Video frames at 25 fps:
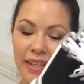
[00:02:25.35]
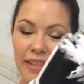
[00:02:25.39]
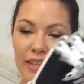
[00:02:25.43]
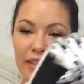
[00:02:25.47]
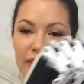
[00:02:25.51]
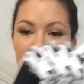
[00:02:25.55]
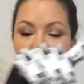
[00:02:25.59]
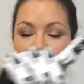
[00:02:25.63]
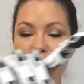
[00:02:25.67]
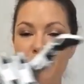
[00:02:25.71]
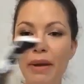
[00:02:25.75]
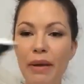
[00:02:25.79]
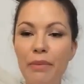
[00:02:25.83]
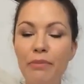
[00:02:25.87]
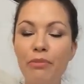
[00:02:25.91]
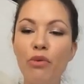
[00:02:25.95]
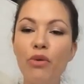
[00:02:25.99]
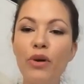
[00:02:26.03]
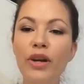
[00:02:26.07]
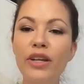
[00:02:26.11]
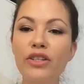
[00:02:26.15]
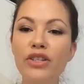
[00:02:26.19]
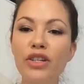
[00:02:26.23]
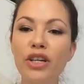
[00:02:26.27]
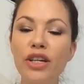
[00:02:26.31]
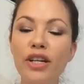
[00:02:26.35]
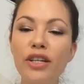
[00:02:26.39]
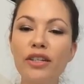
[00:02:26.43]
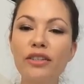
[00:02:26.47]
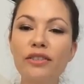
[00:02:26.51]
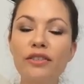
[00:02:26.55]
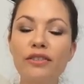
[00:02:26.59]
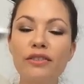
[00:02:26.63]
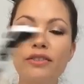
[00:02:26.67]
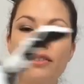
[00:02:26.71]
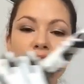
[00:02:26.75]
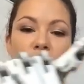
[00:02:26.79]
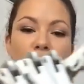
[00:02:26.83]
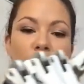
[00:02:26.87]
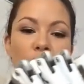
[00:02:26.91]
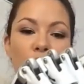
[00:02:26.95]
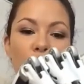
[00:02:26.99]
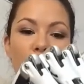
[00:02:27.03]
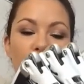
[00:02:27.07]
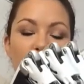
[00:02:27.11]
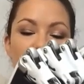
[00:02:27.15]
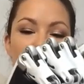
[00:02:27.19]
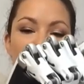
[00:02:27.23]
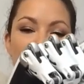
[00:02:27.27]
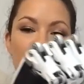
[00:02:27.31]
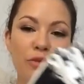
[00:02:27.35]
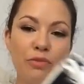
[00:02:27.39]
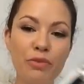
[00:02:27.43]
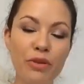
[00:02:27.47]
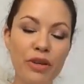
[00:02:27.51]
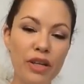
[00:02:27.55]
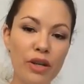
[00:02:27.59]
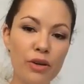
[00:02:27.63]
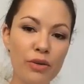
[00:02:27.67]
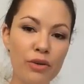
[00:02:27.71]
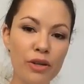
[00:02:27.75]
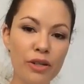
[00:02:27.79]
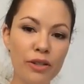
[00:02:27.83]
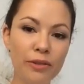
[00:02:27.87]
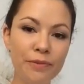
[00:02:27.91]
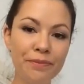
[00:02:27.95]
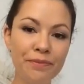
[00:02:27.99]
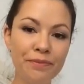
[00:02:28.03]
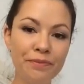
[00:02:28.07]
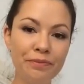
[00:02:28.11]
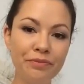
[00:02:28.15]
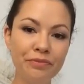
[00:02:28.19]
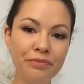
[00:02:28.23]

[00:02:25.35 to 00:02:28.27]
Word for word: This is my pointer, so this one's pretty cool.